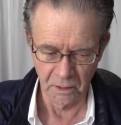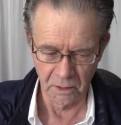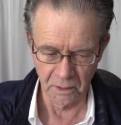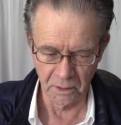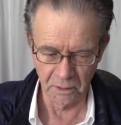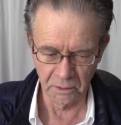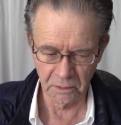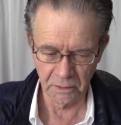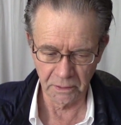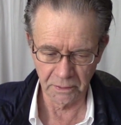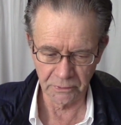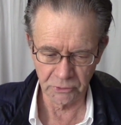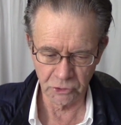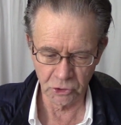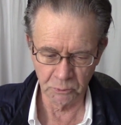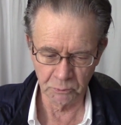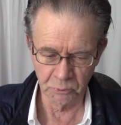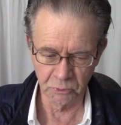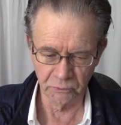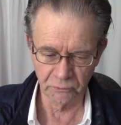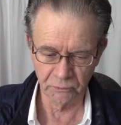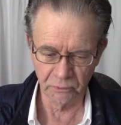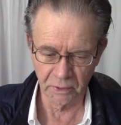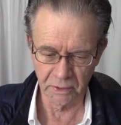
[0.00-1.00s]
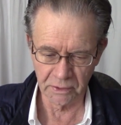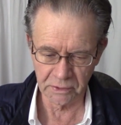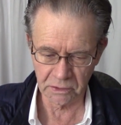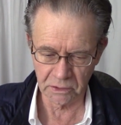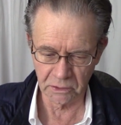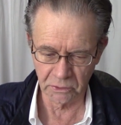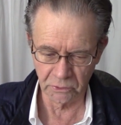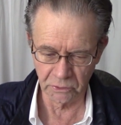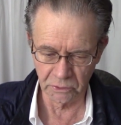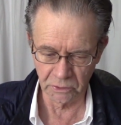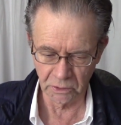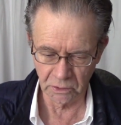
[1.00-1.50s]
Unlike supervised
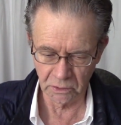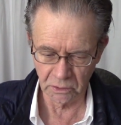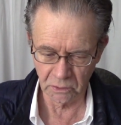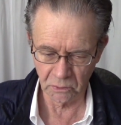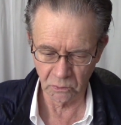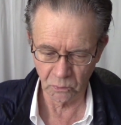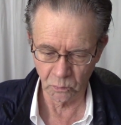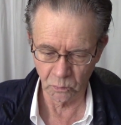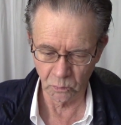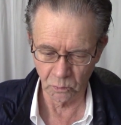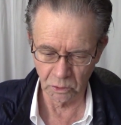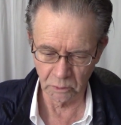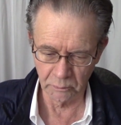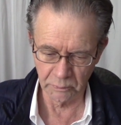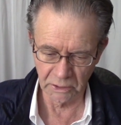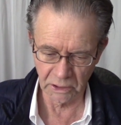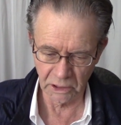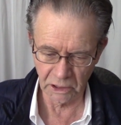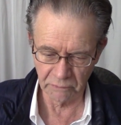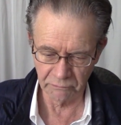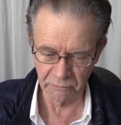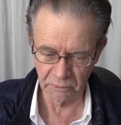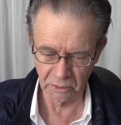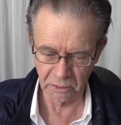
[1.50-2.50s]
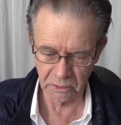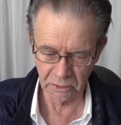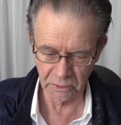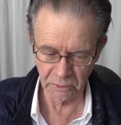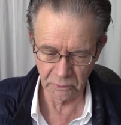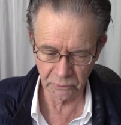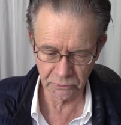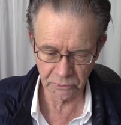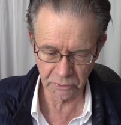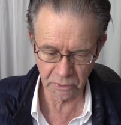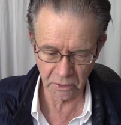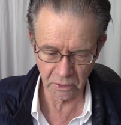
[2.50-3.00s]
learning, where we have a
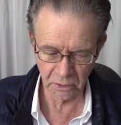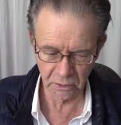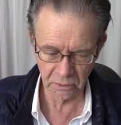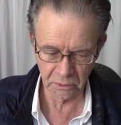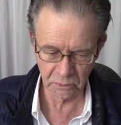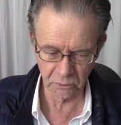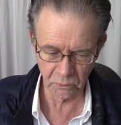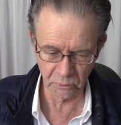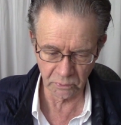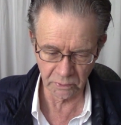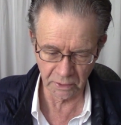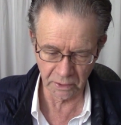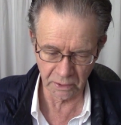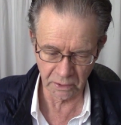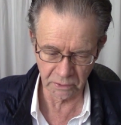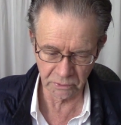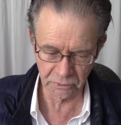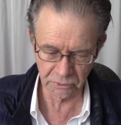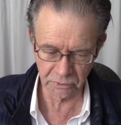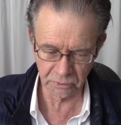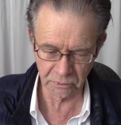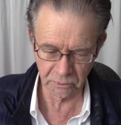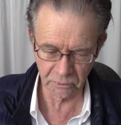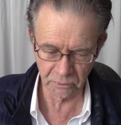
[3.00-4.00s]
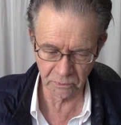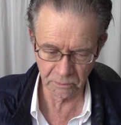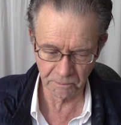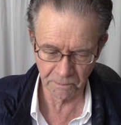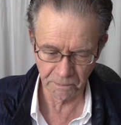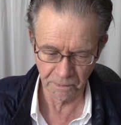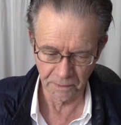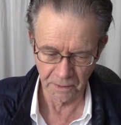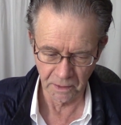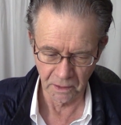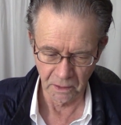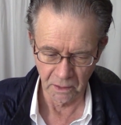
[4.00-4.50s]
clear target or answer,
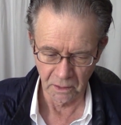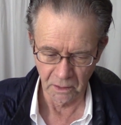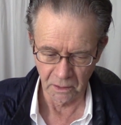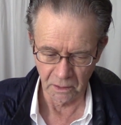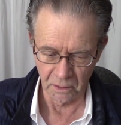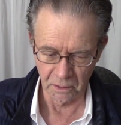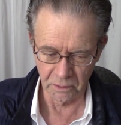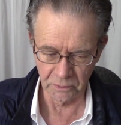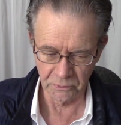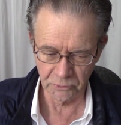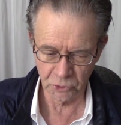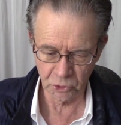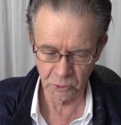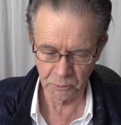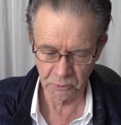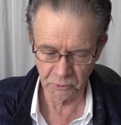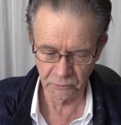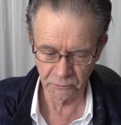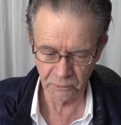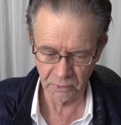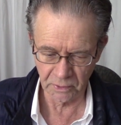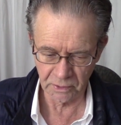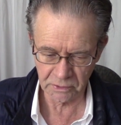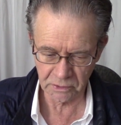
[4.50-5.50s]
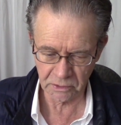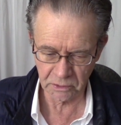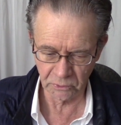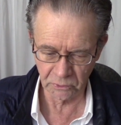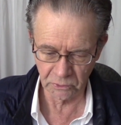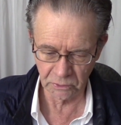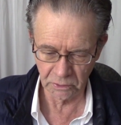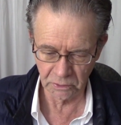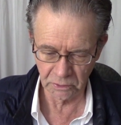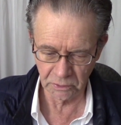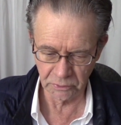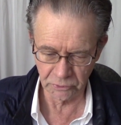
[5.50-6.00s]
unsupervised
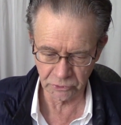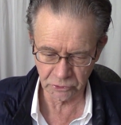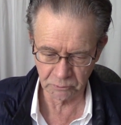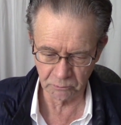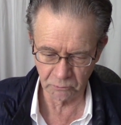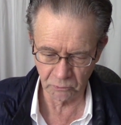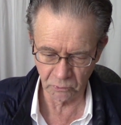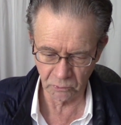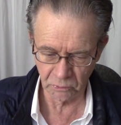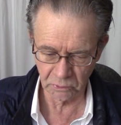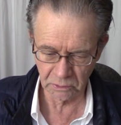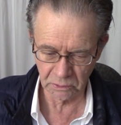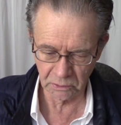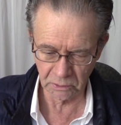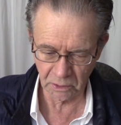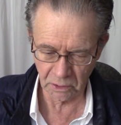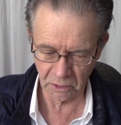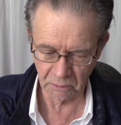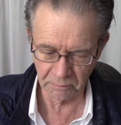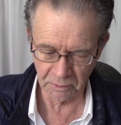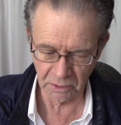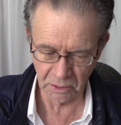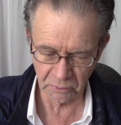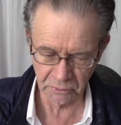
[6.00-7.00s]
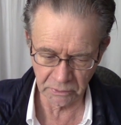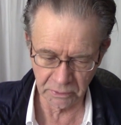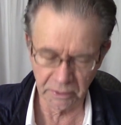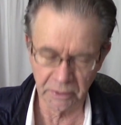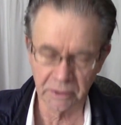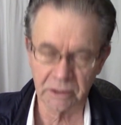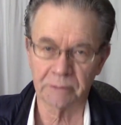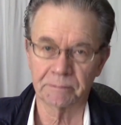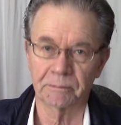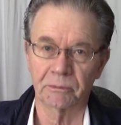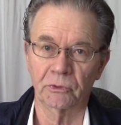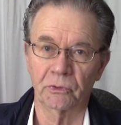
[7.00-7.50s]
learning is more about
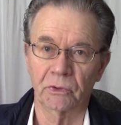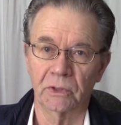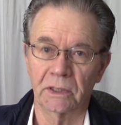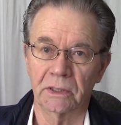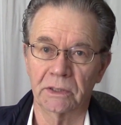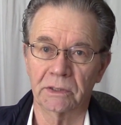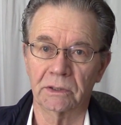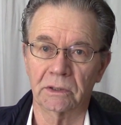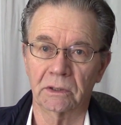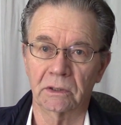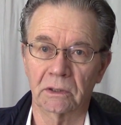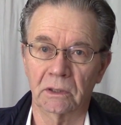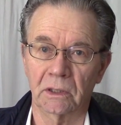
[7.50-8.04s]
exploration